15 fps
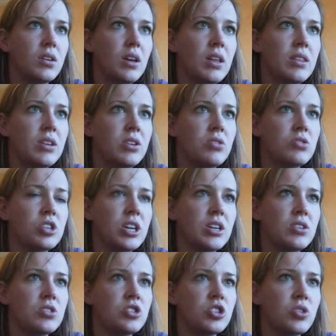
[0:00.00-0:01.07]
And then you
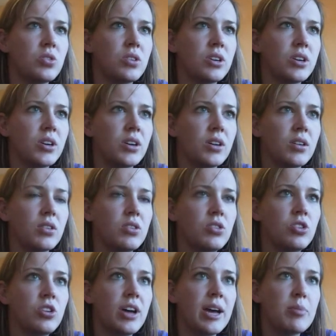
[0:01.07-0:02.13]
change your
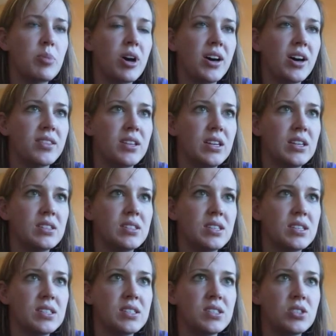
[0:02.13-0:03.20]
null
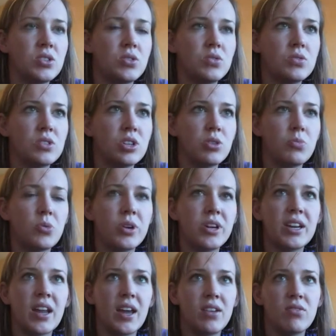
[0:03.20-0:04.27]
hypothesis to
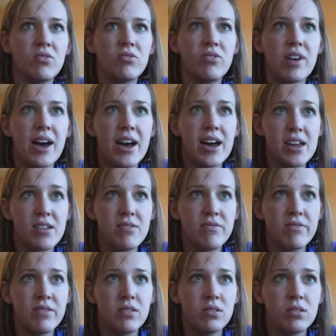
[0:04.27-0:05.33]

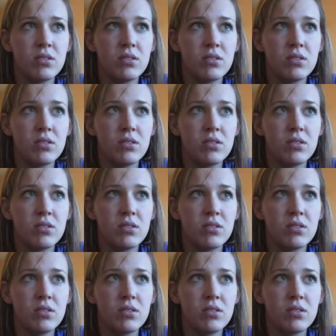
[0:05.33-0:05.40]
0.95